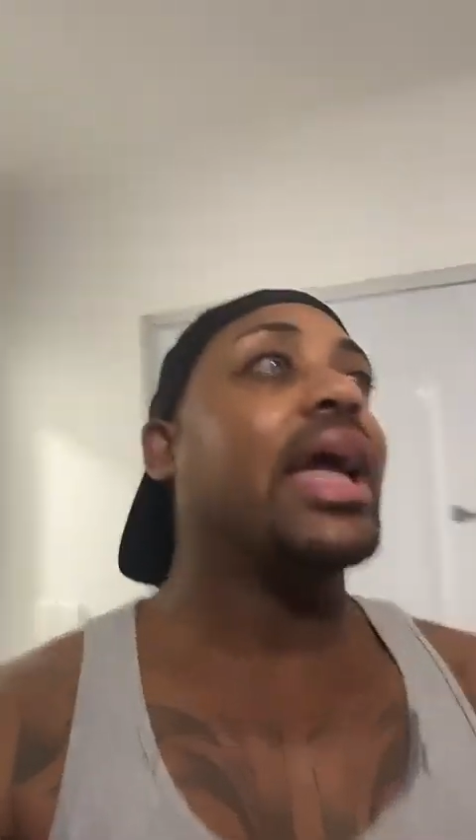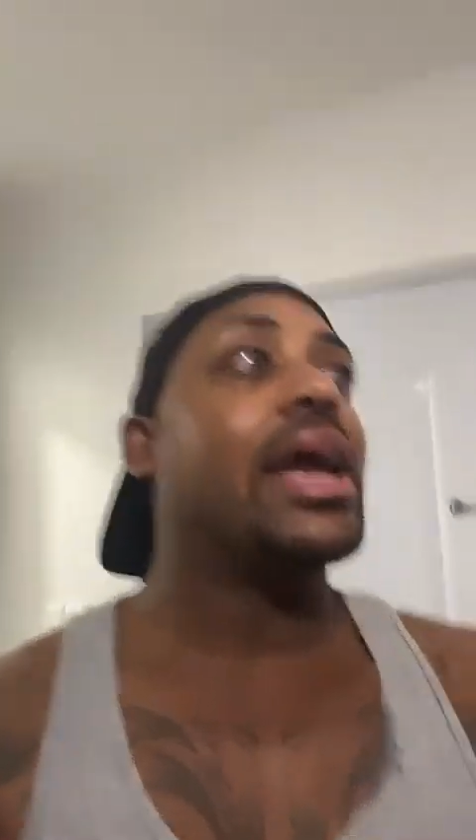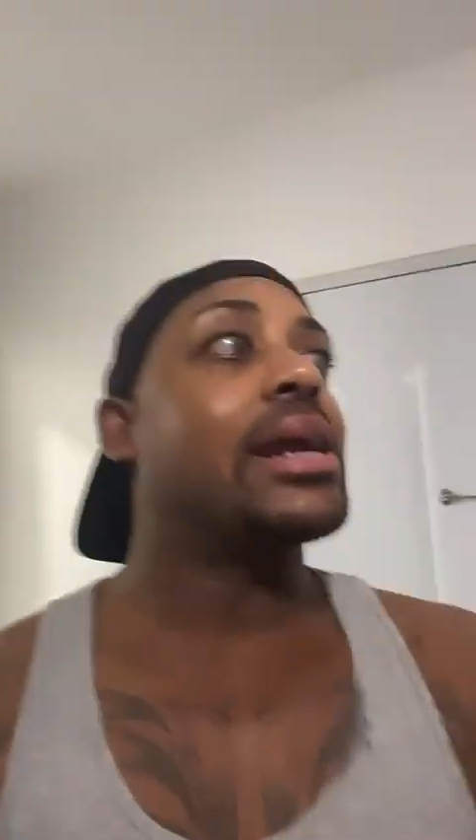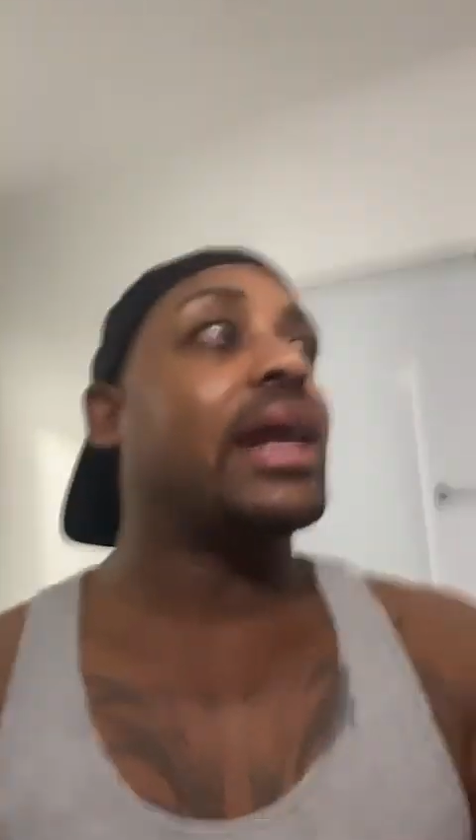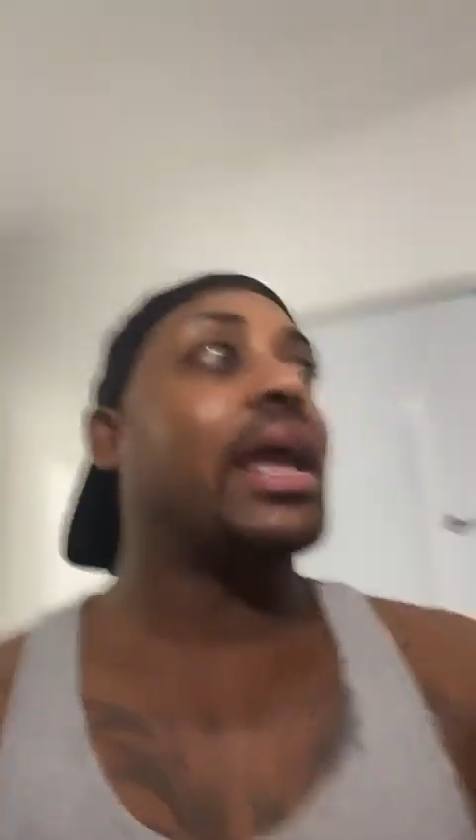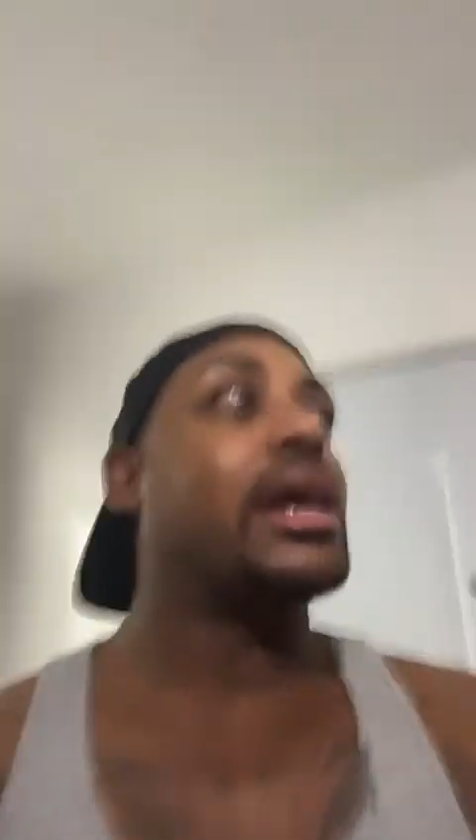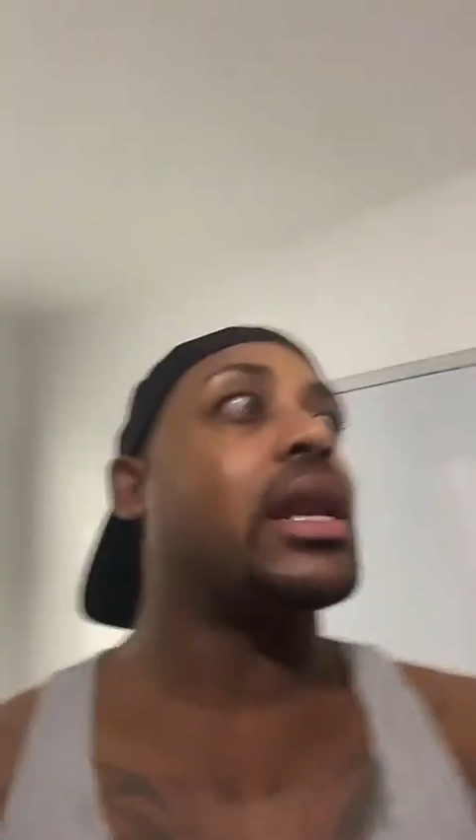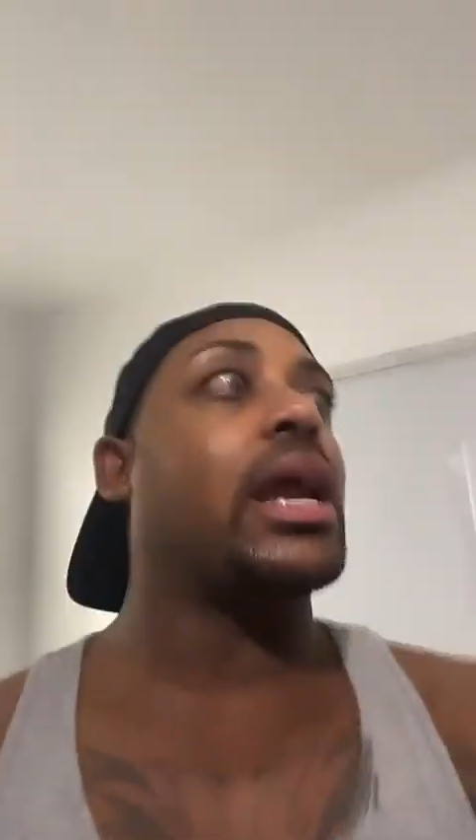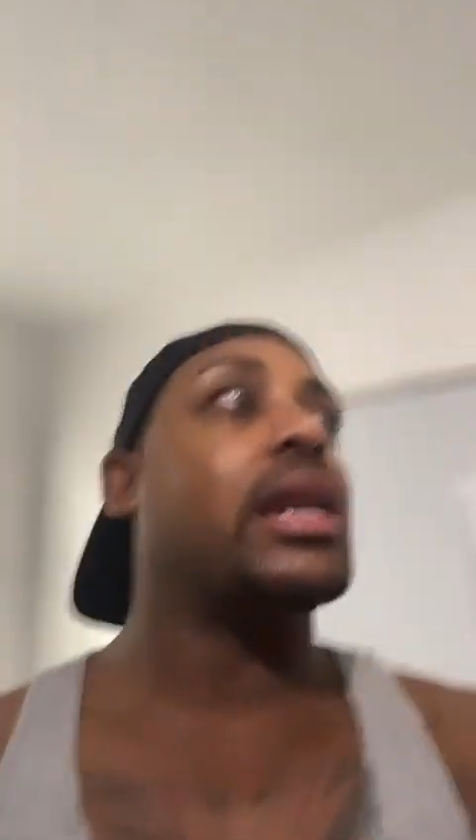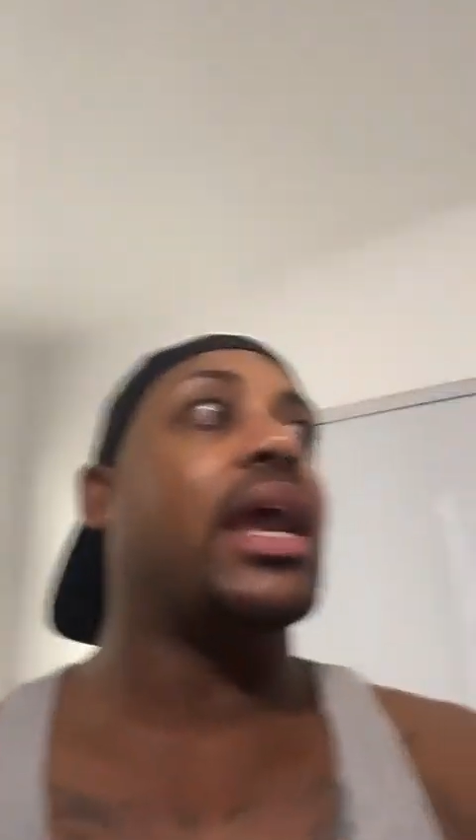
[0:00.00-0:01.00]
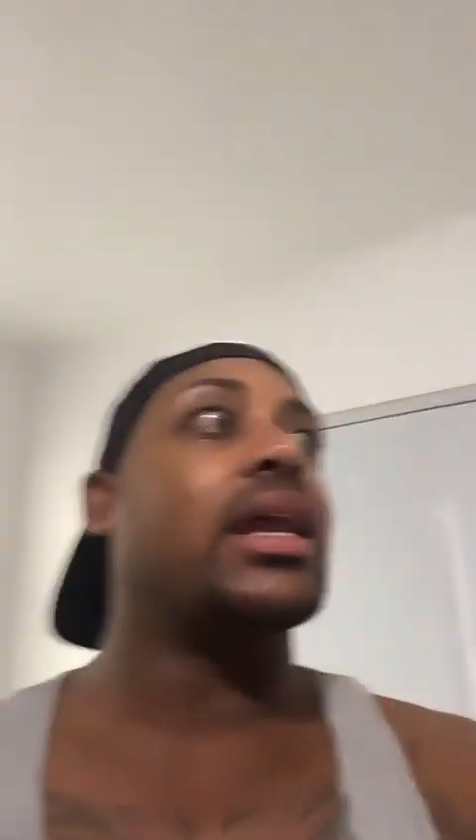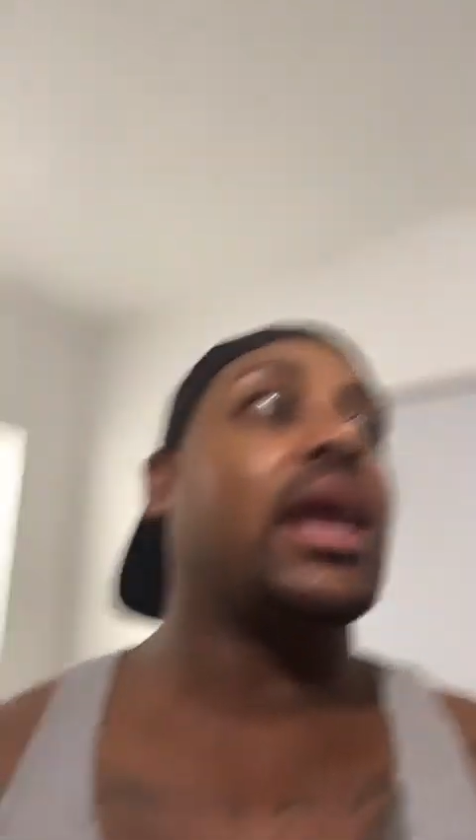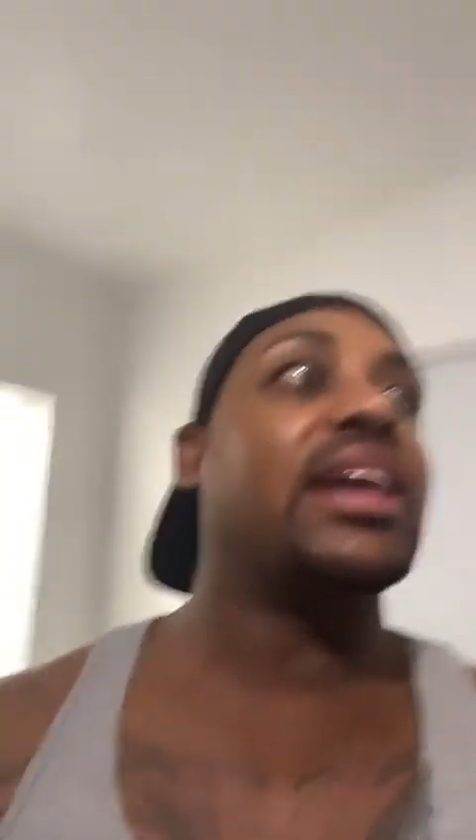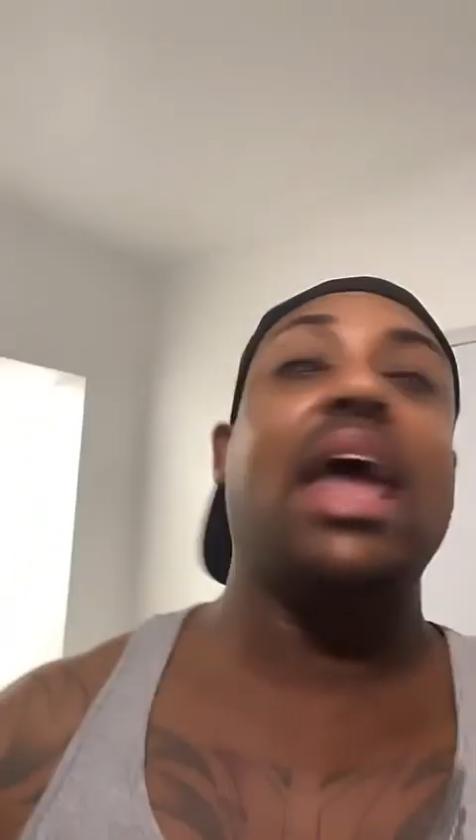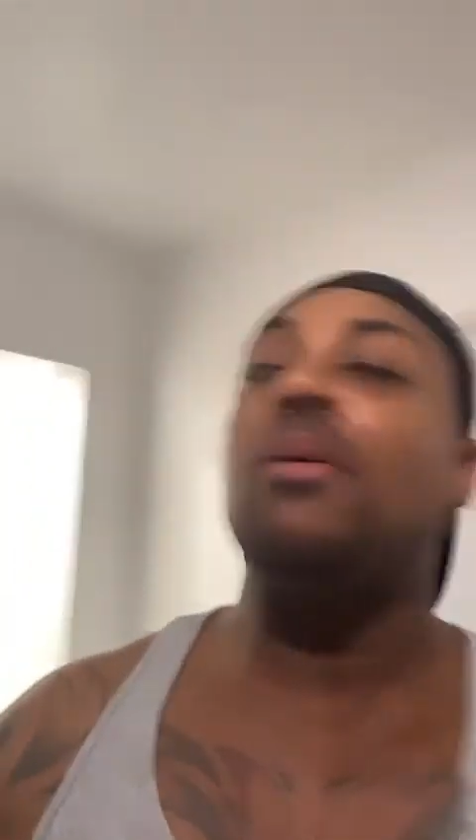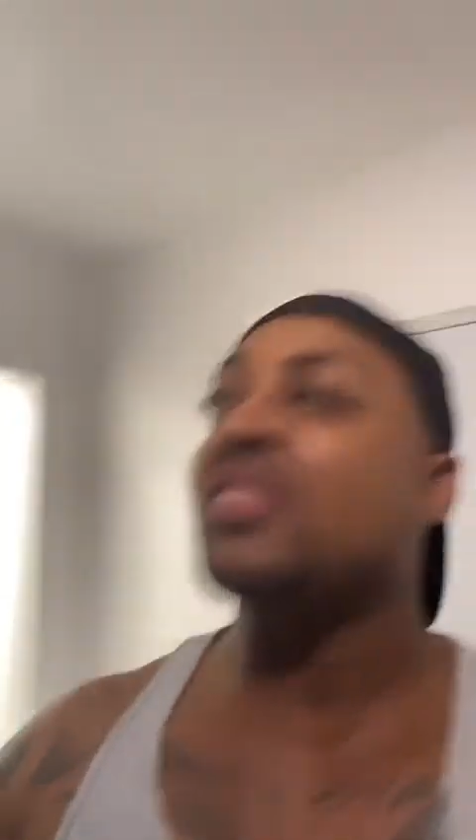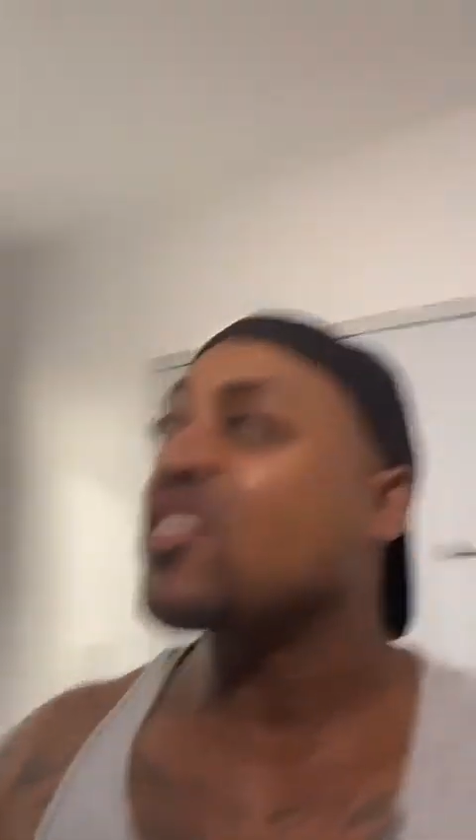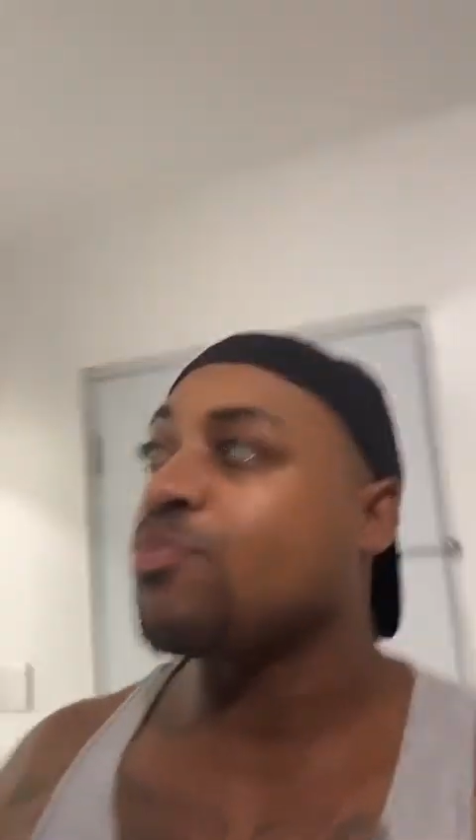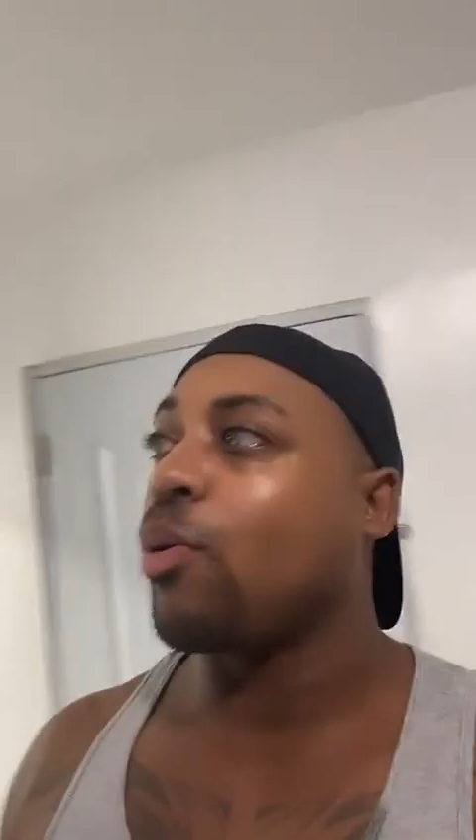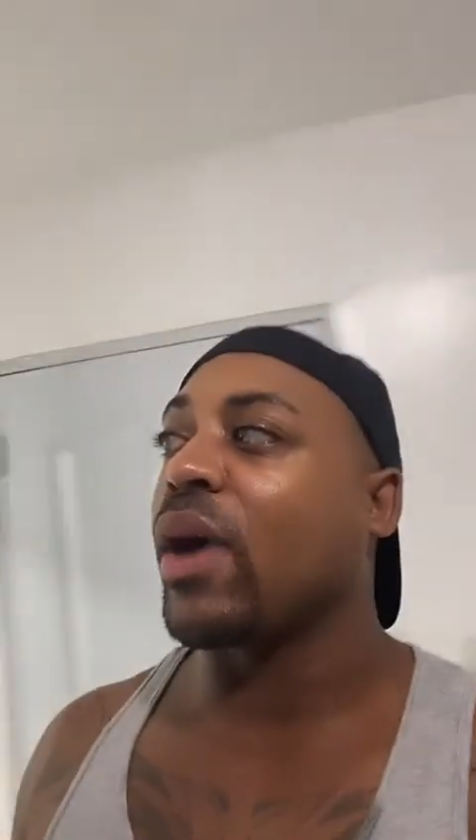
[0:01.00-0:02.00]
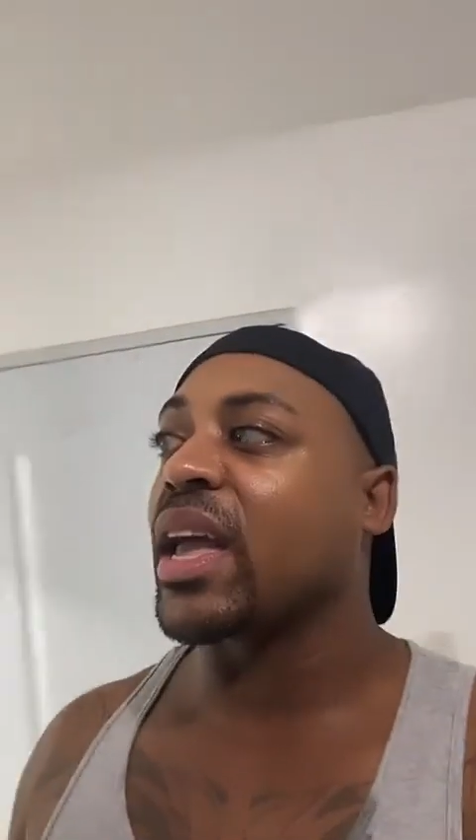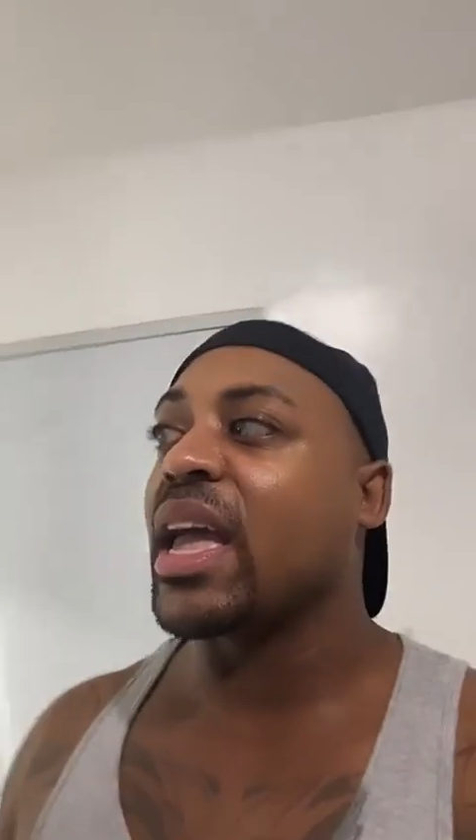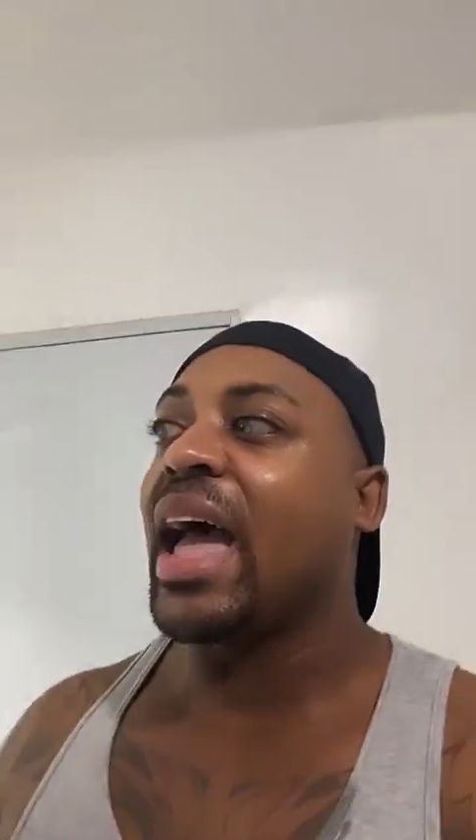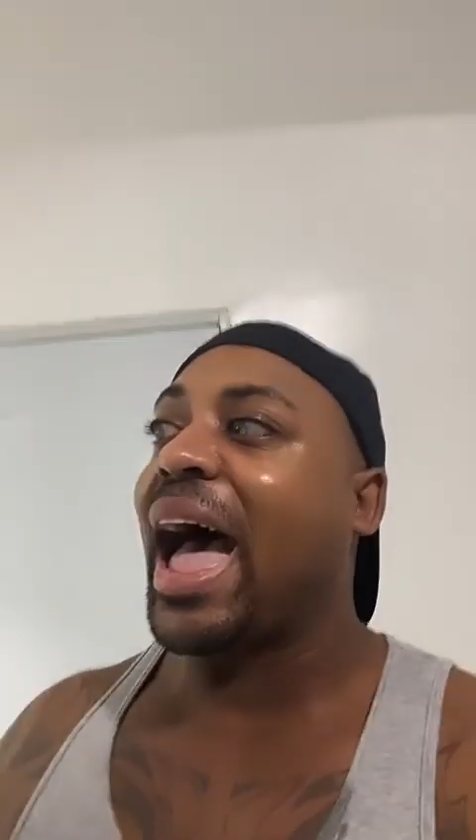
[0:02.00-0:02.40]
And now at this point,